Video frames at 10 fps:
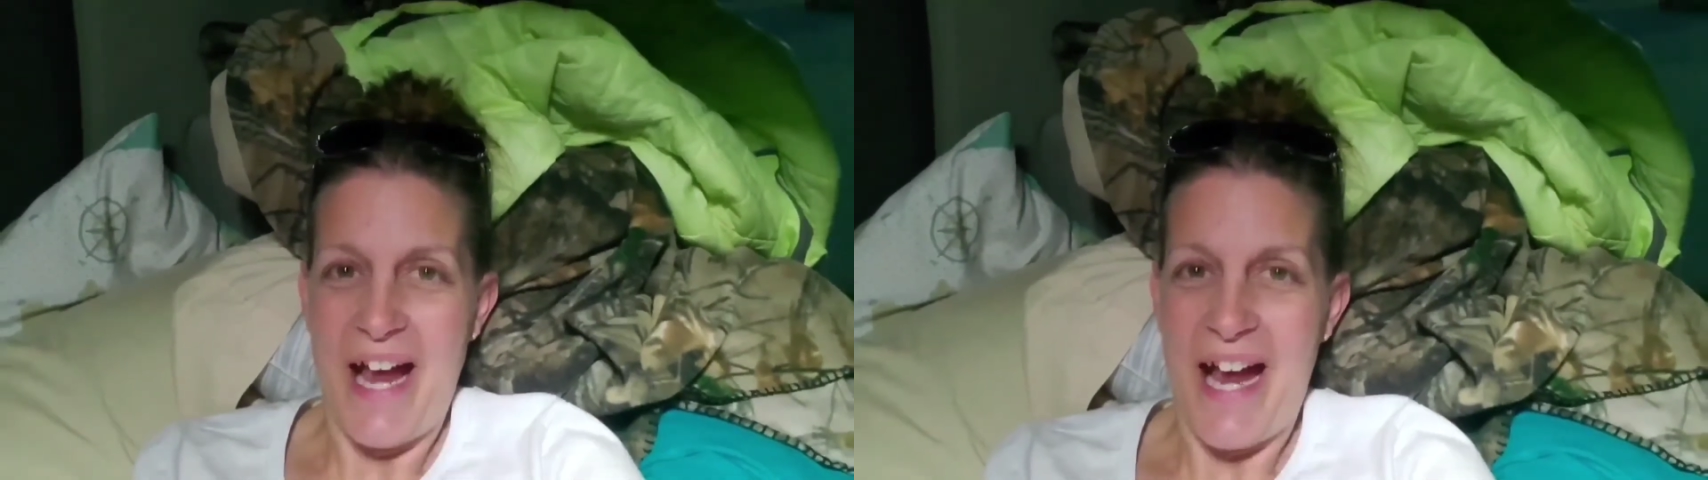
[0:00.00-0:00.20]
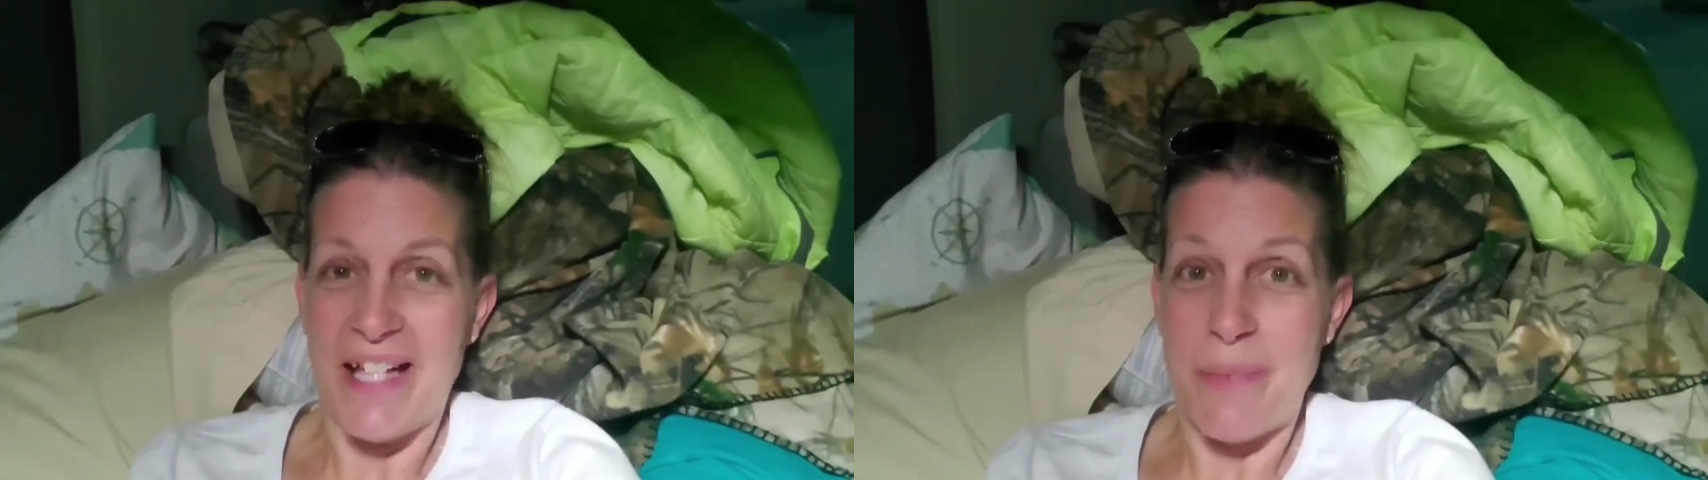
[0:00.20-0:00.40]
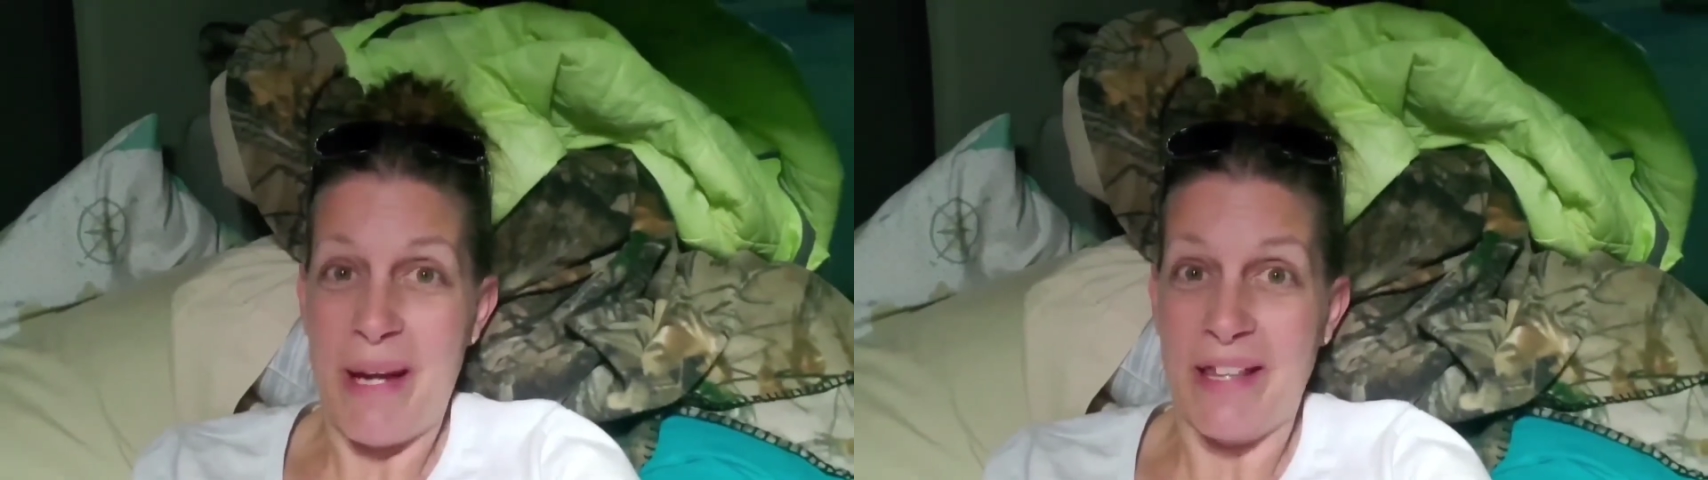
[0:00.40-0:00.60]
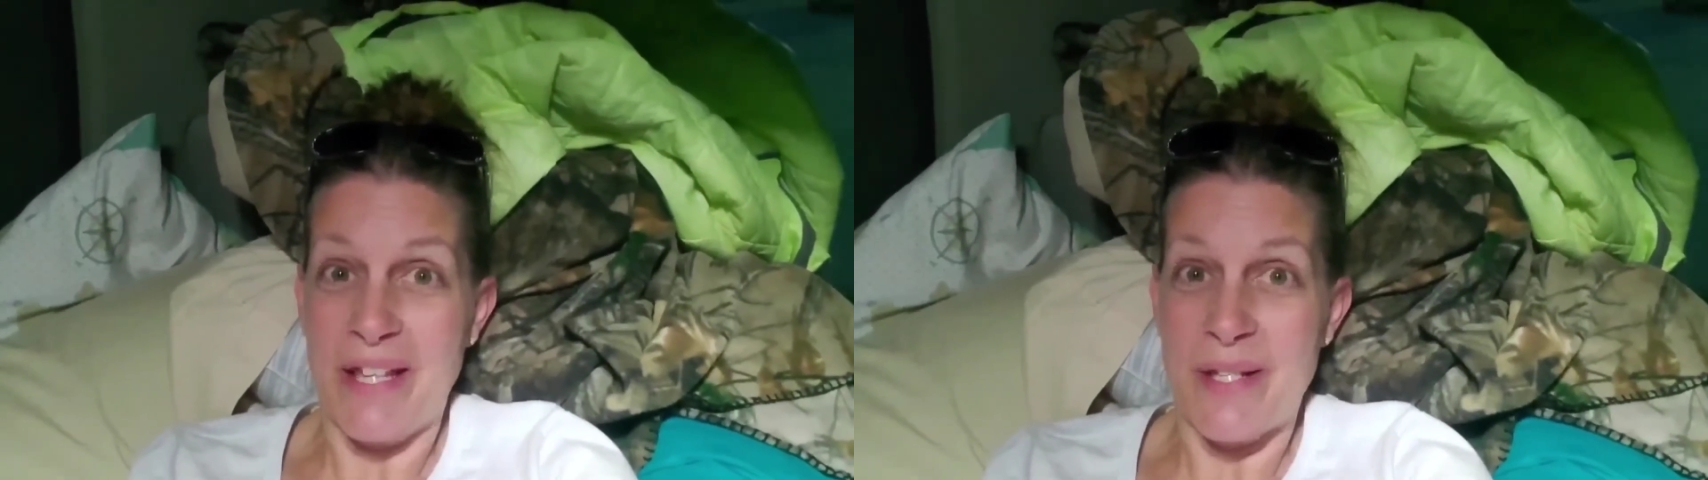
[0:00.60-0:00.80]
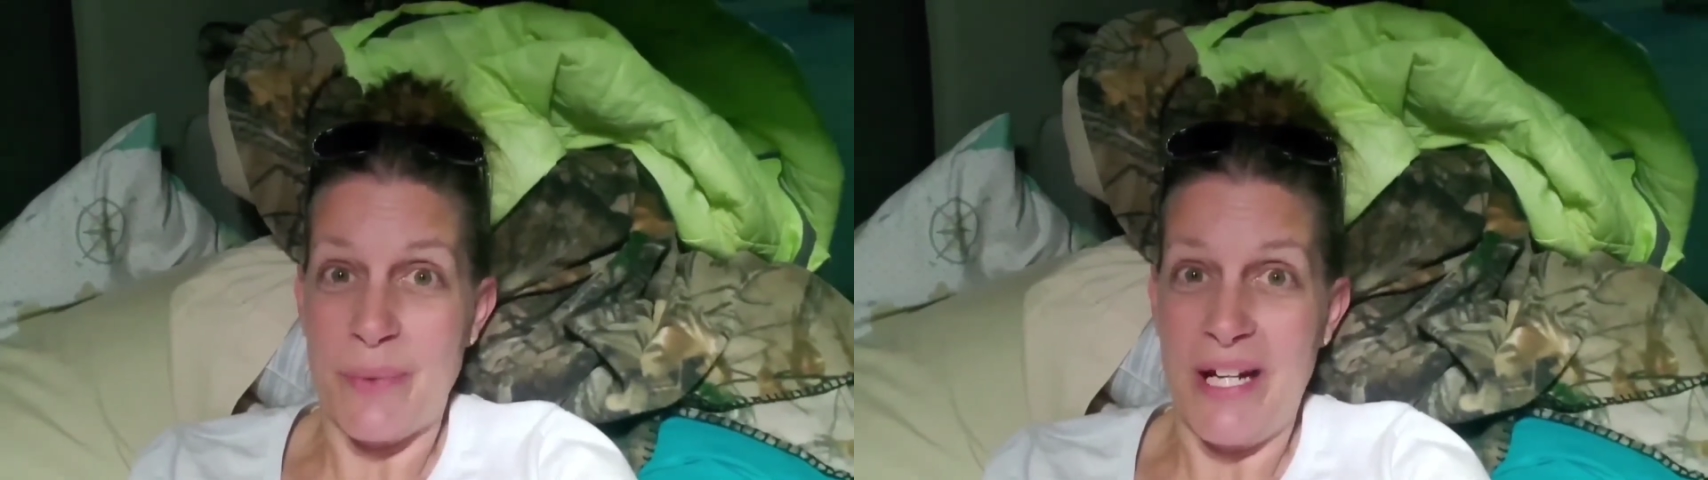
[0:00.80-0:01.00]
it's made
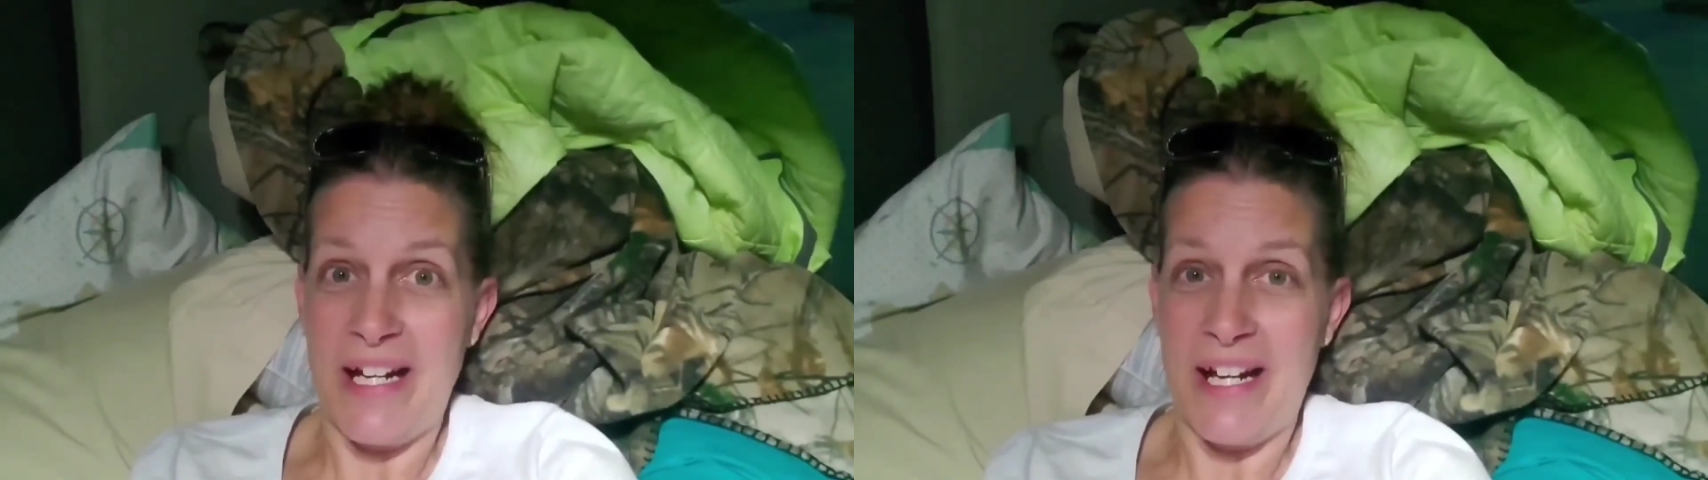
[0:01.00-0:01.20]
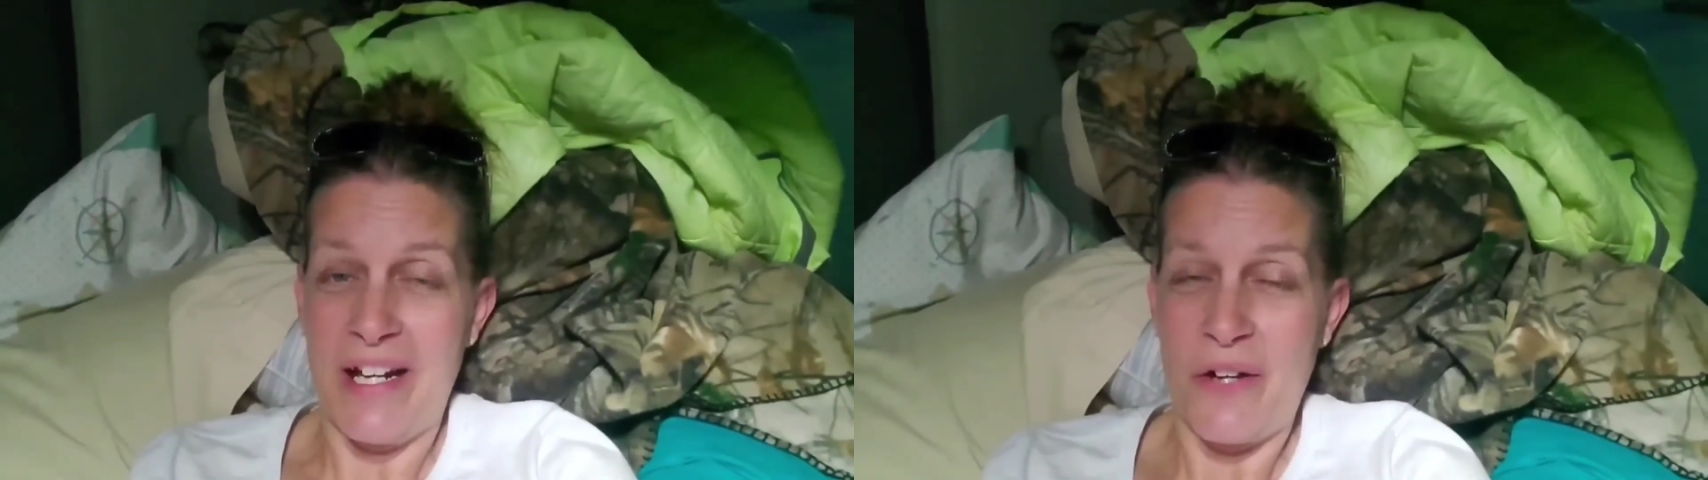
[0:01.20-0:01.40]
this week